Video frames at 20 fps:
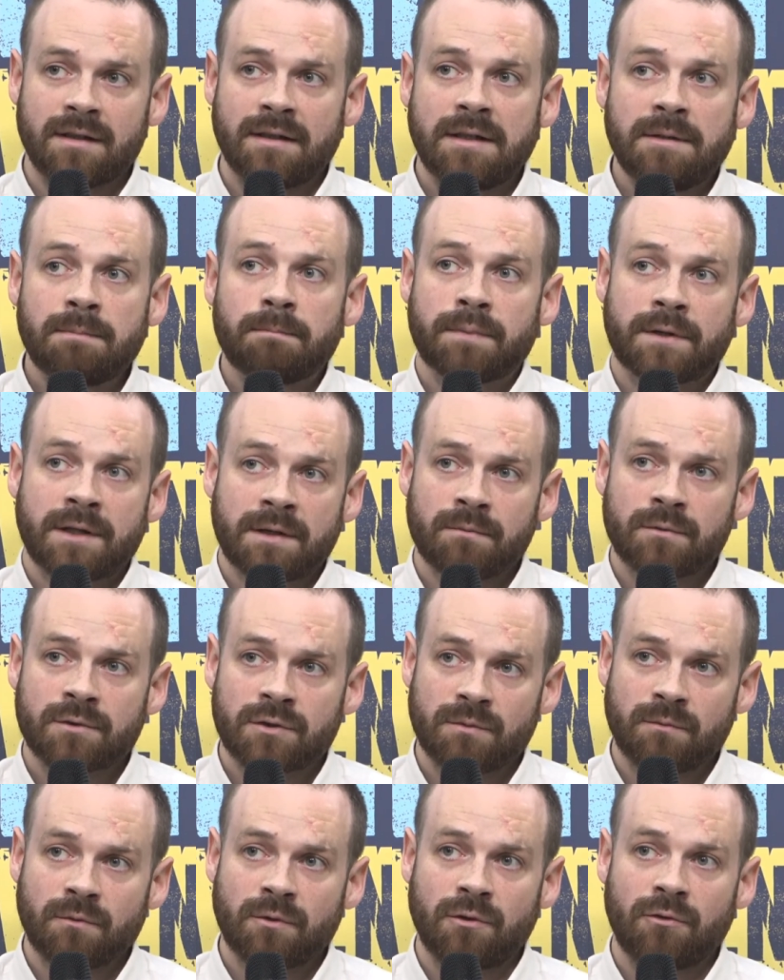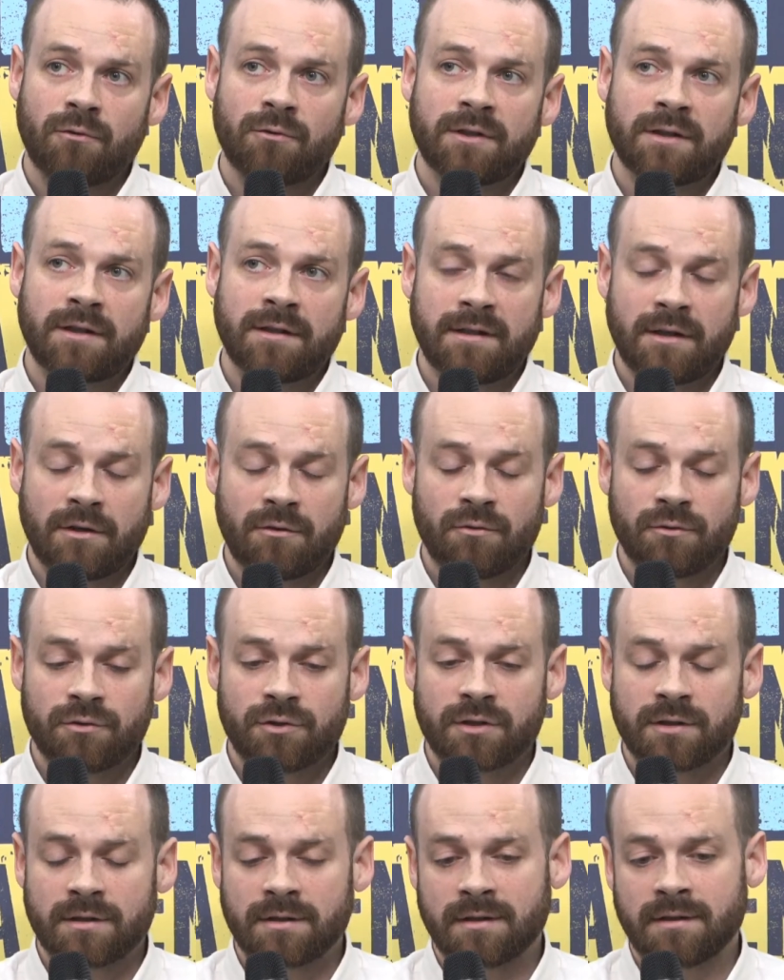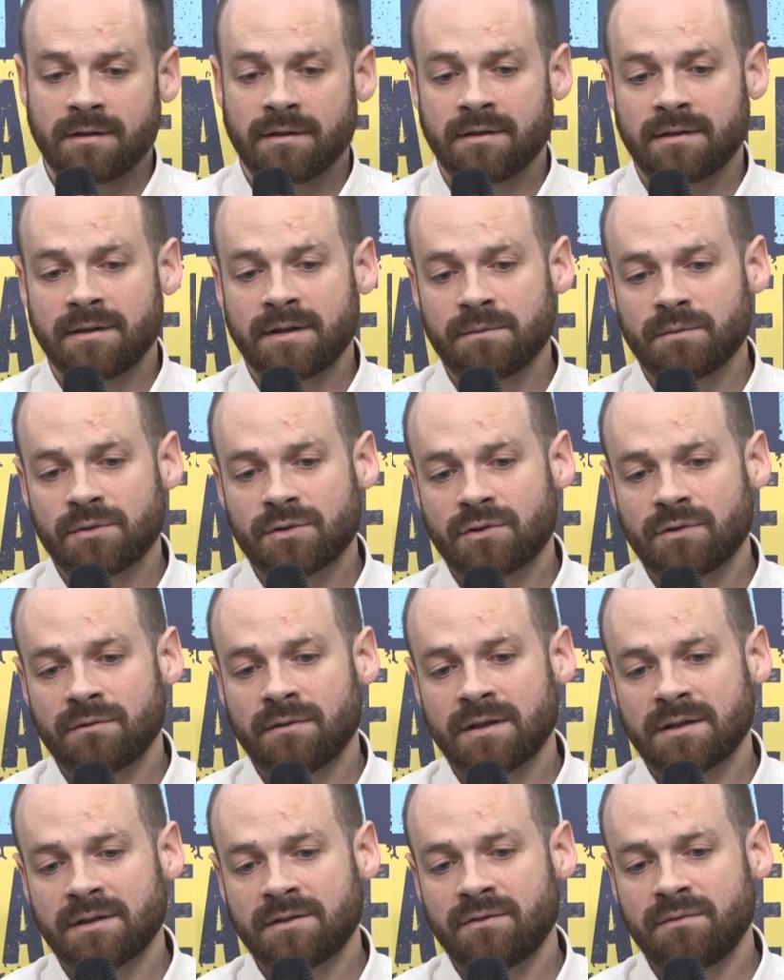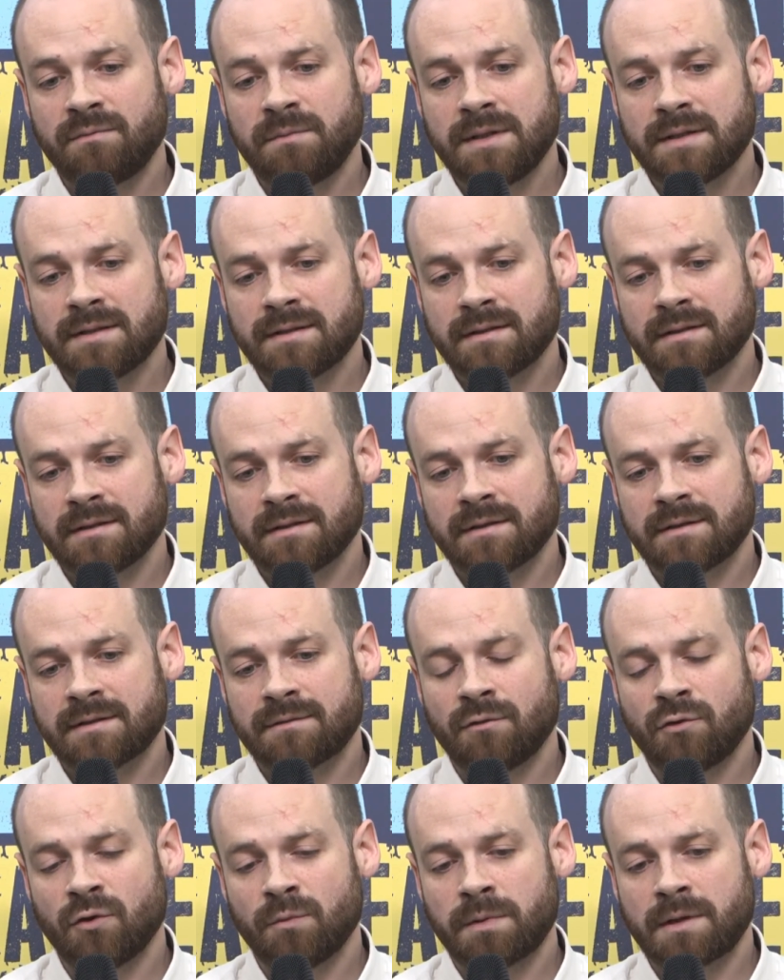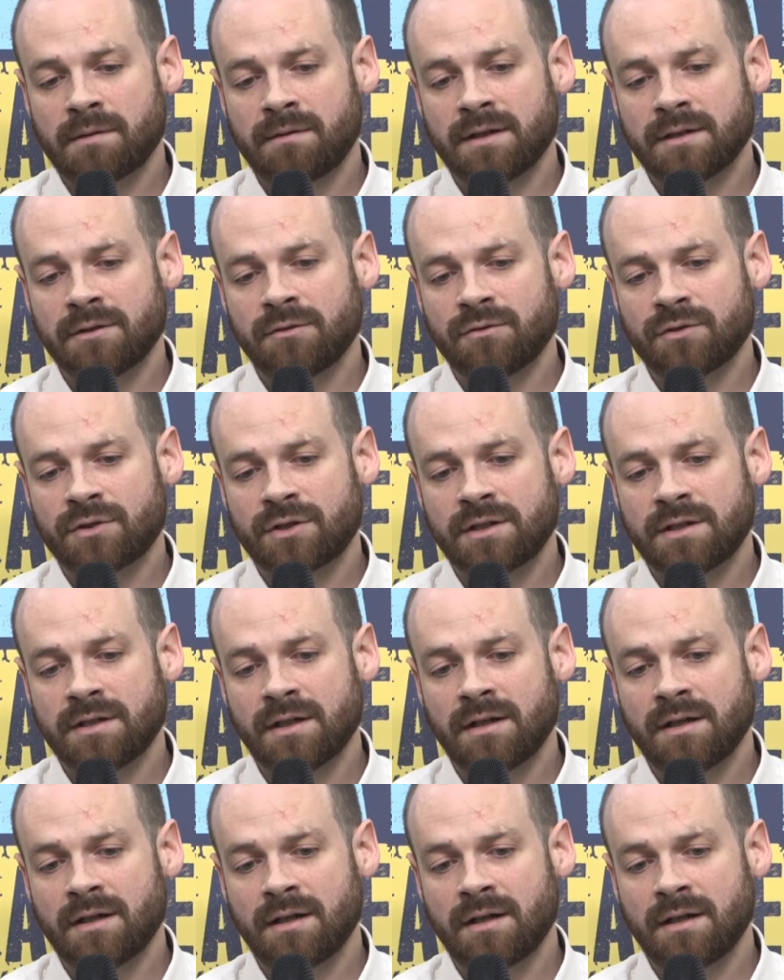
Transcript: something that persons provide for inspection voluntarily, and